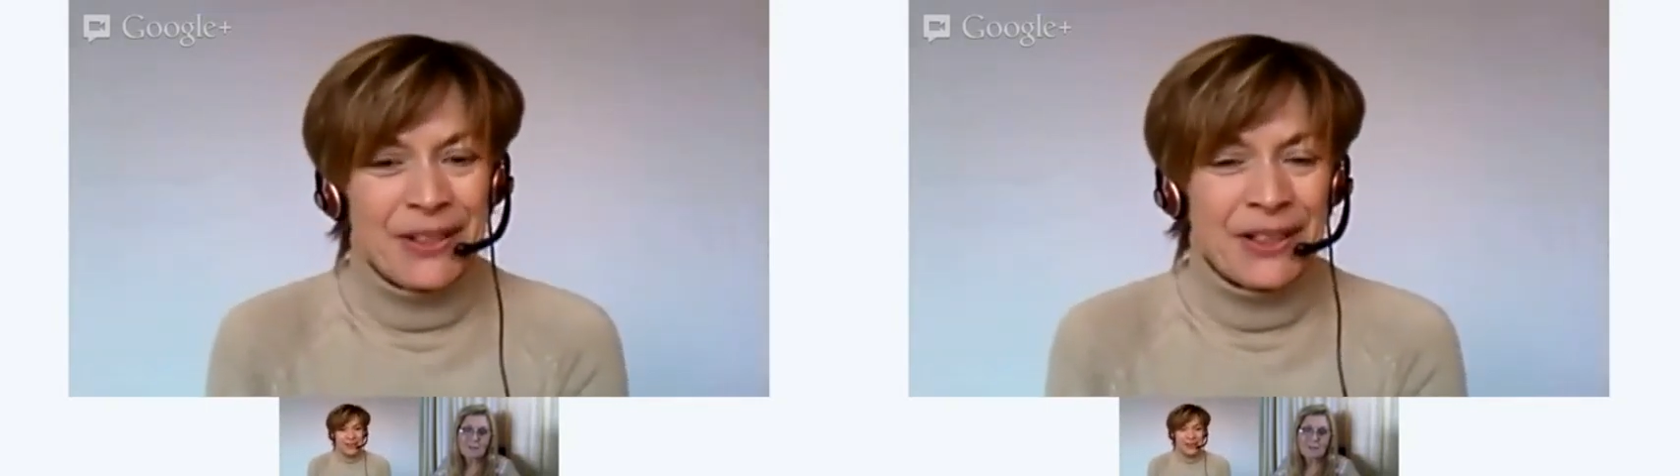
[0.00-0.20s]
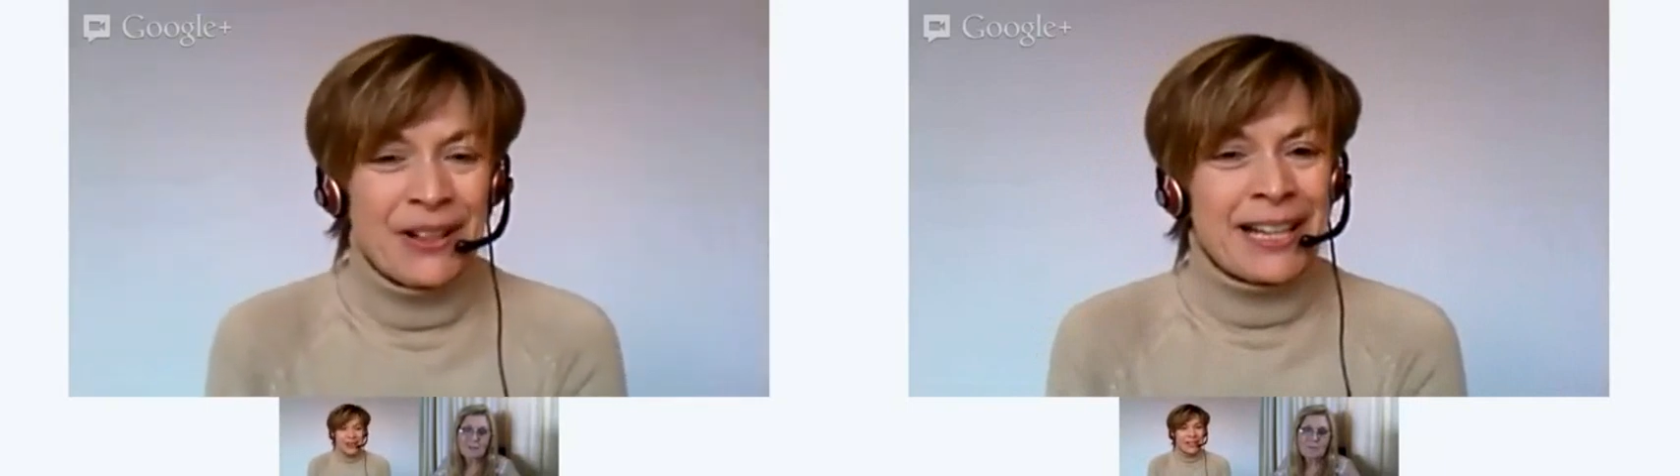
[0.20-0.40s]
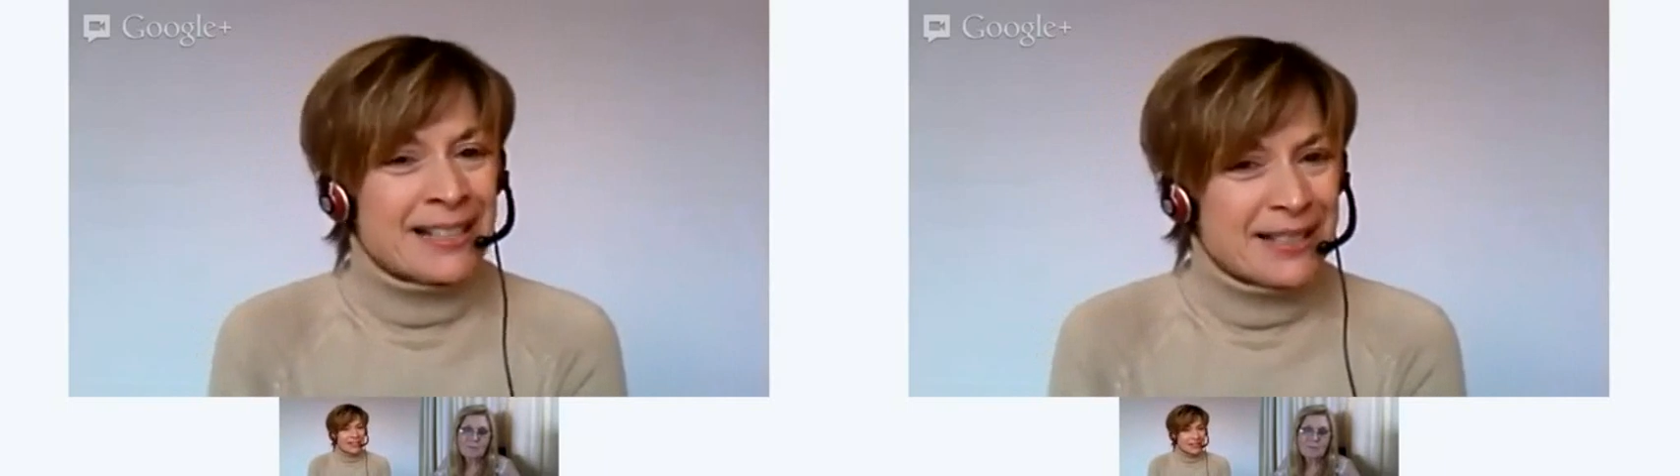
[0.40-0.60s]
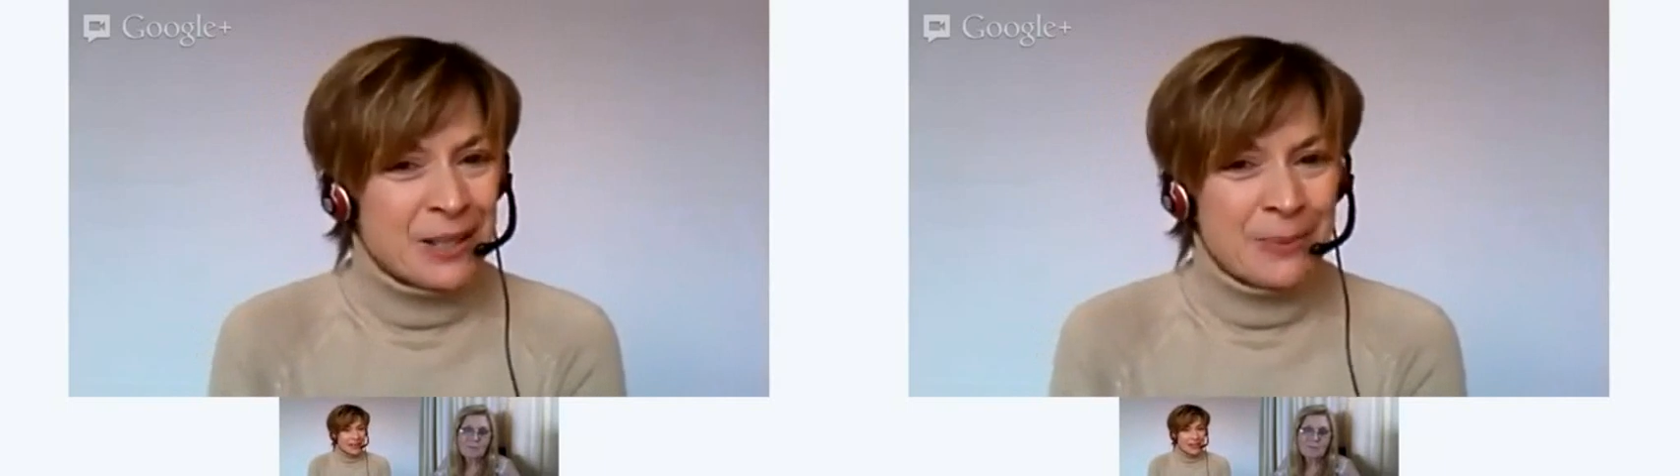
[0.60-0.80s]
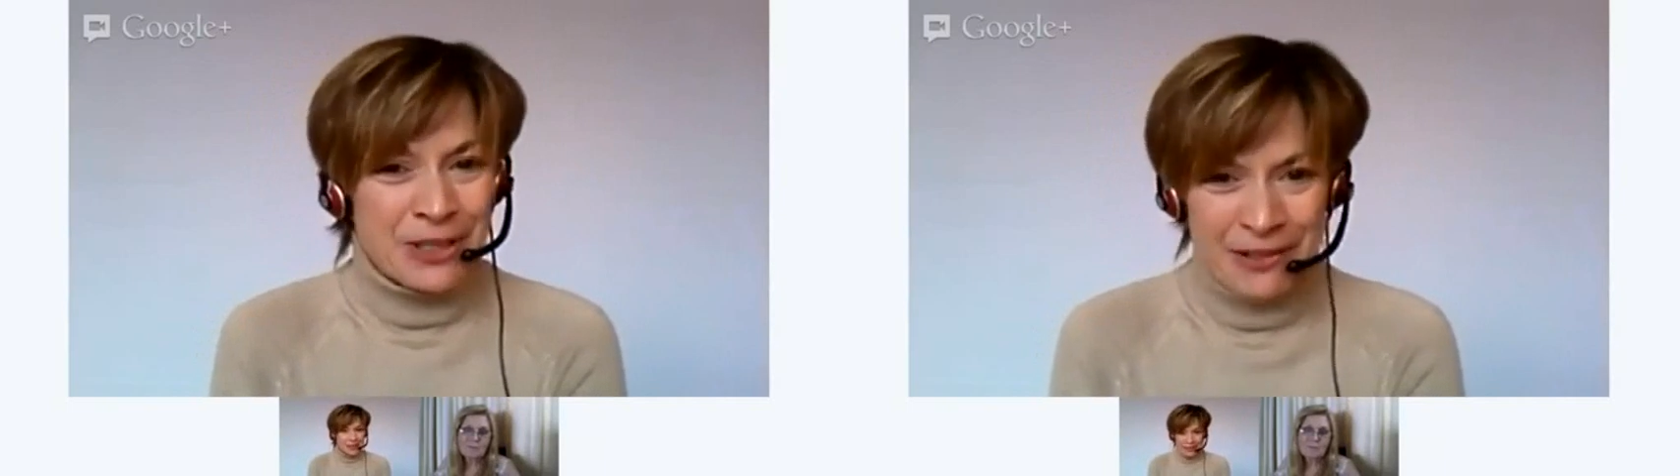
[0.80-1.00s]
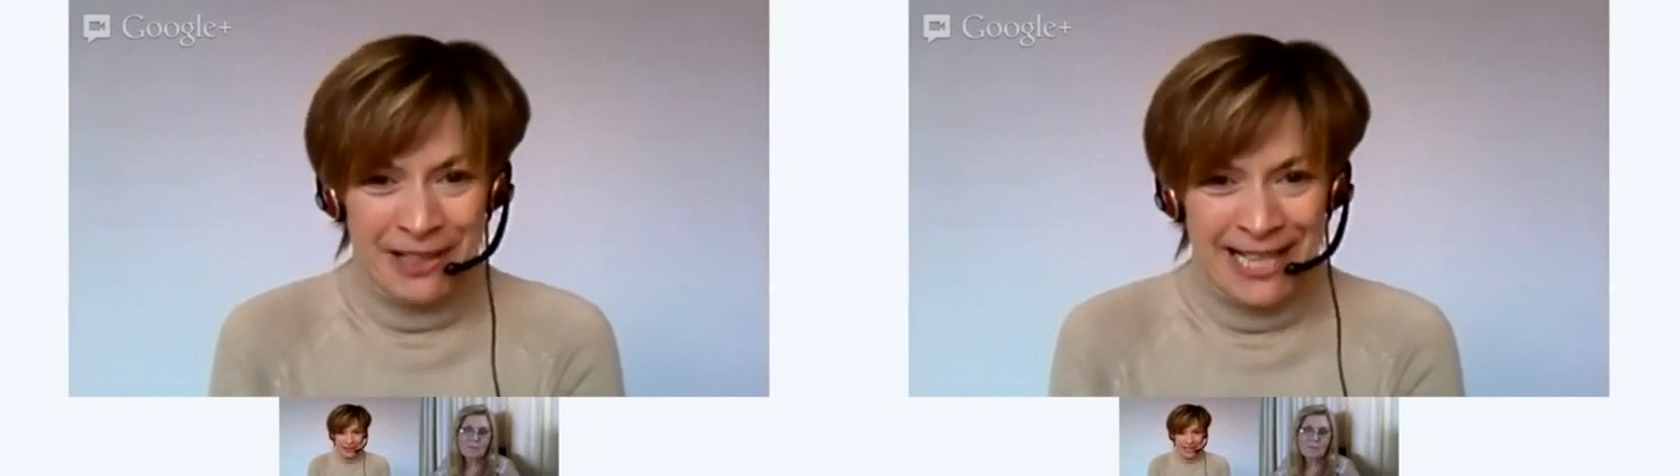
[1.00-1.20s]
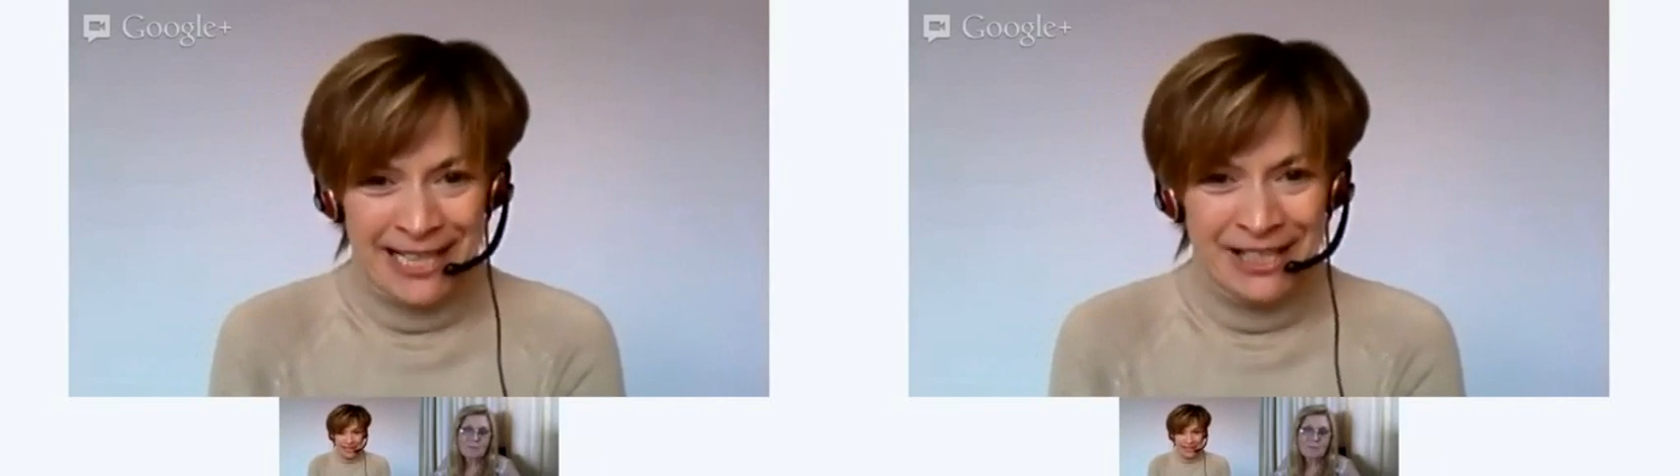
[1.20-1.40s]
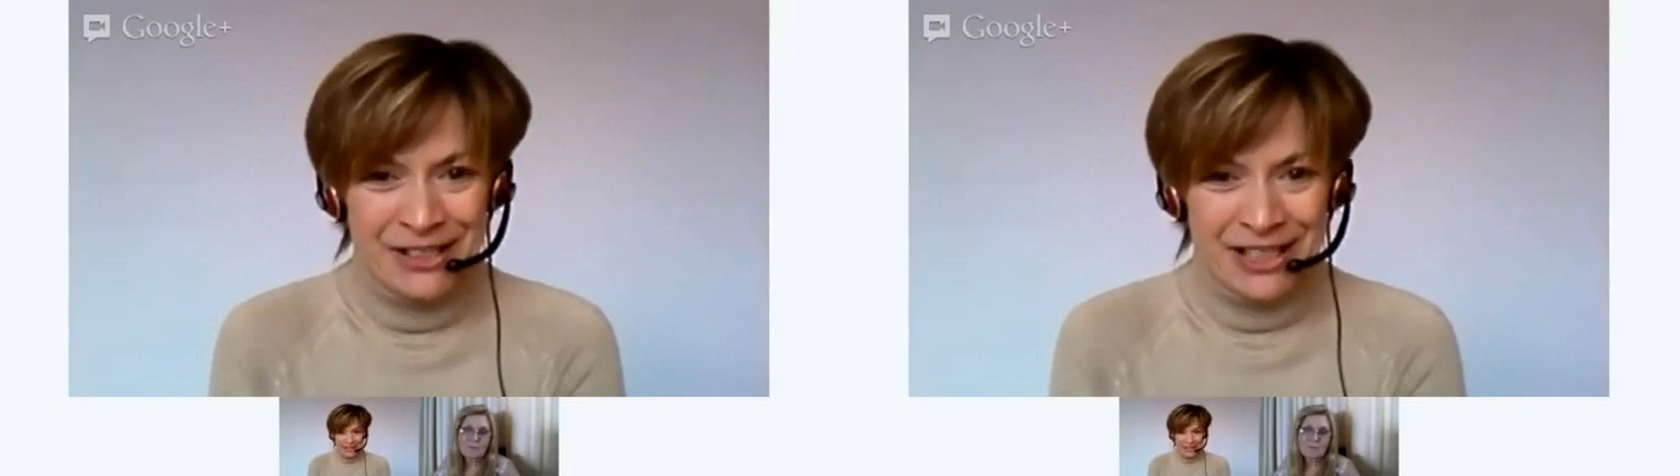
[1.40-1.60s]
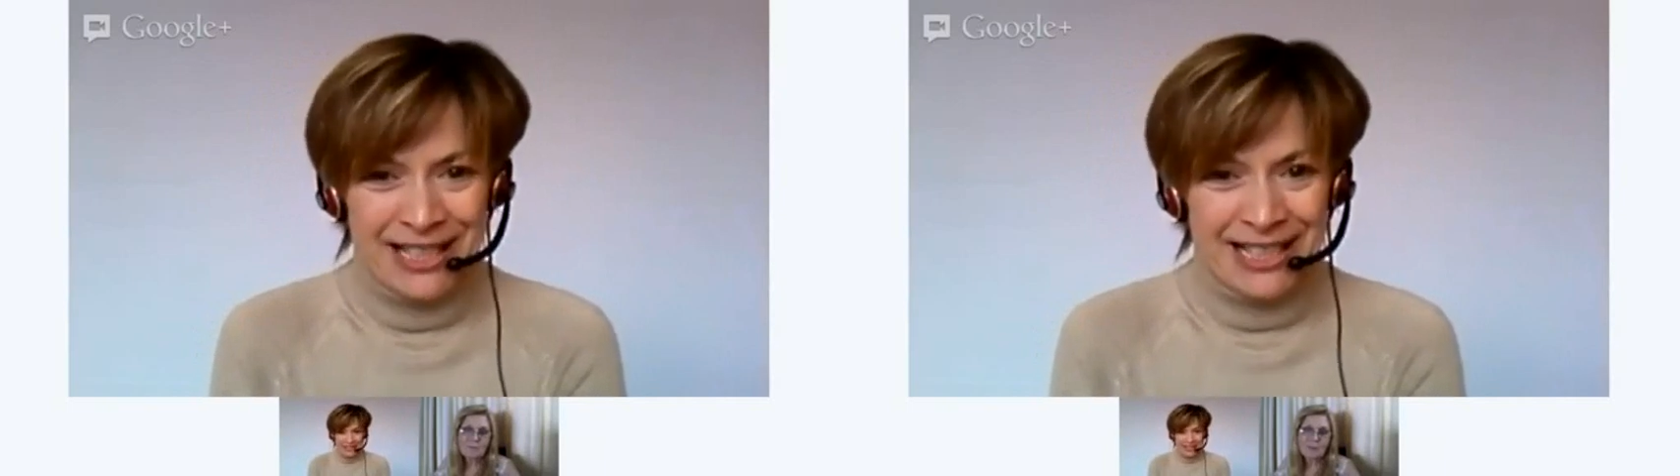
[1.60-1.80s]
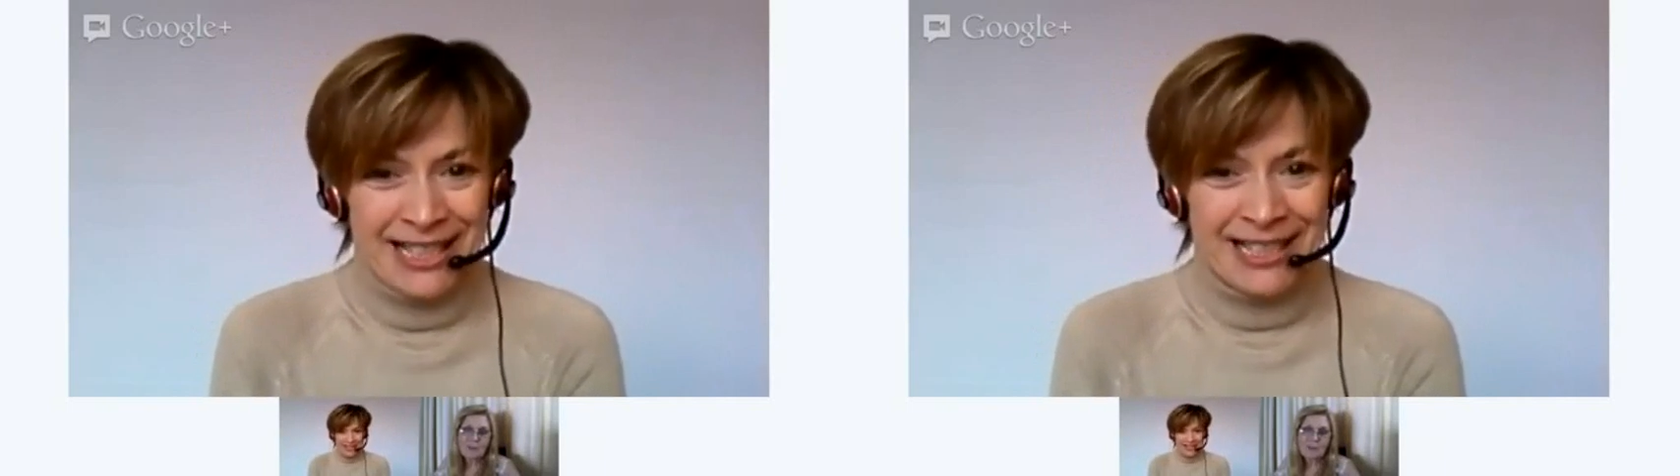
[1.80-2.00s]
I get so much great energy,
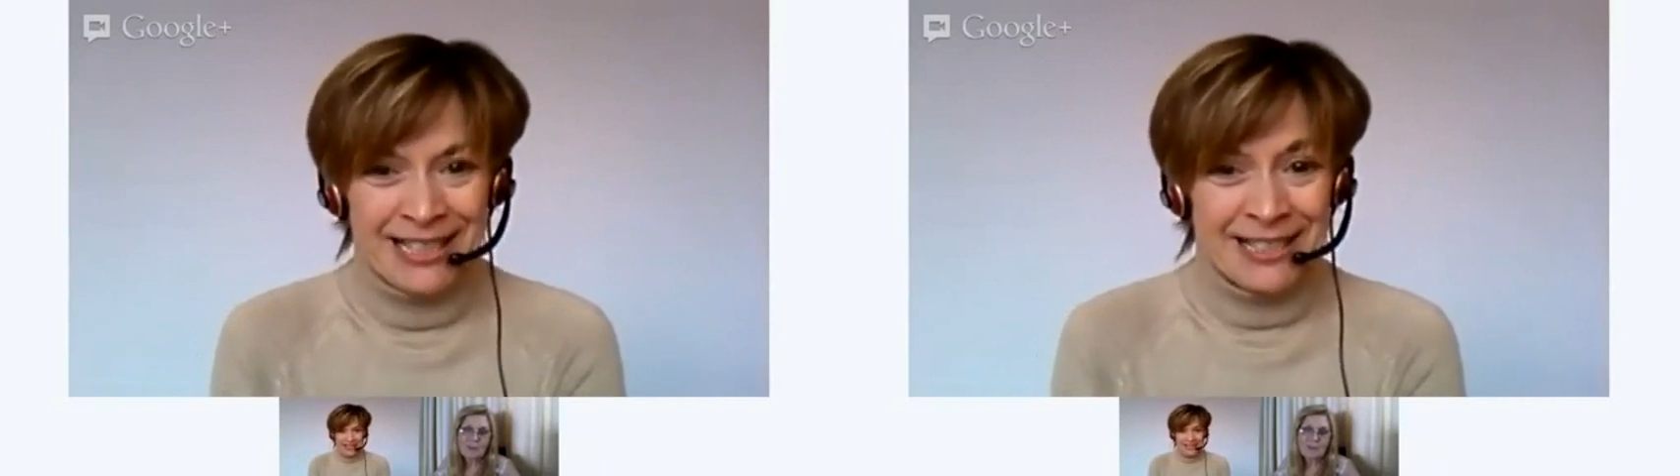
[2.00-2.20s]
and